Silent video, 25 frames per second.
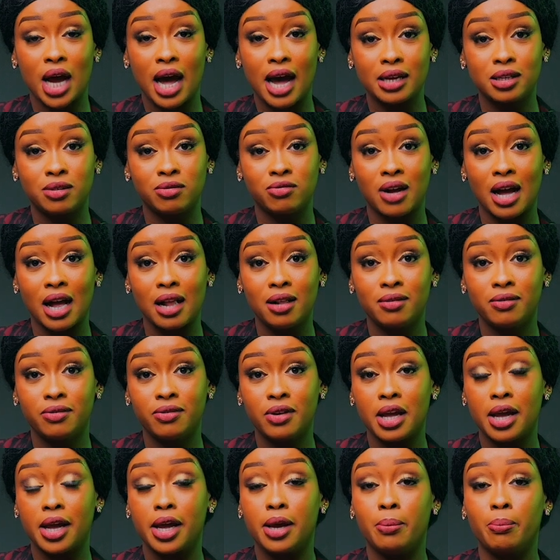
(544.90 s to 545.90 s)
heart valve,
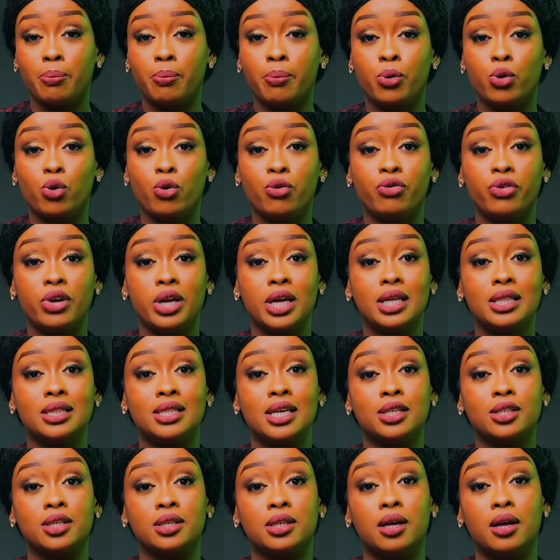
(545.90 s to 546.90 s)
improving
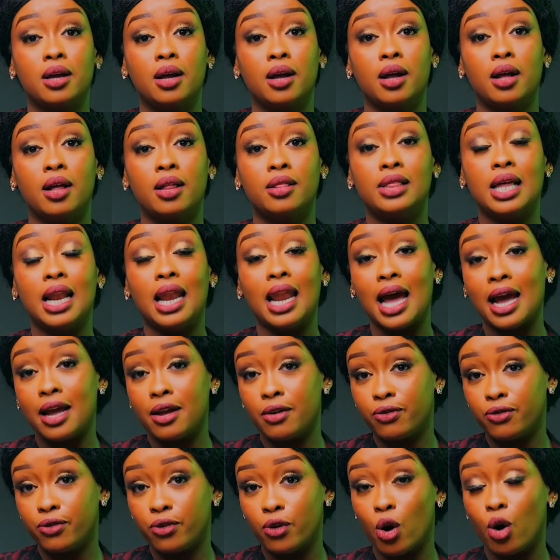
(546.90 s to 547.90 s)
the
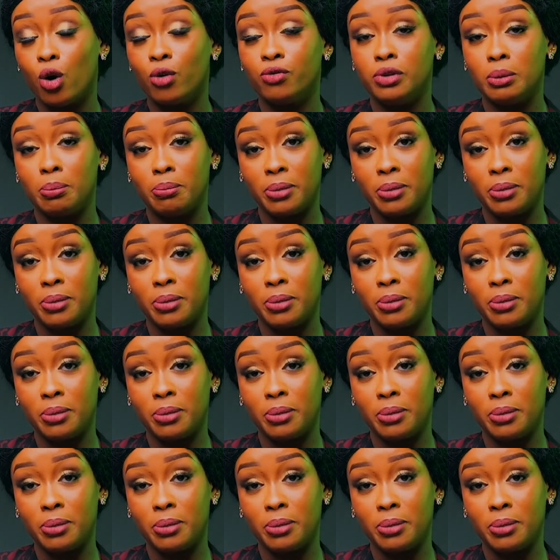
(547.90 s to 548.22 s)
life of the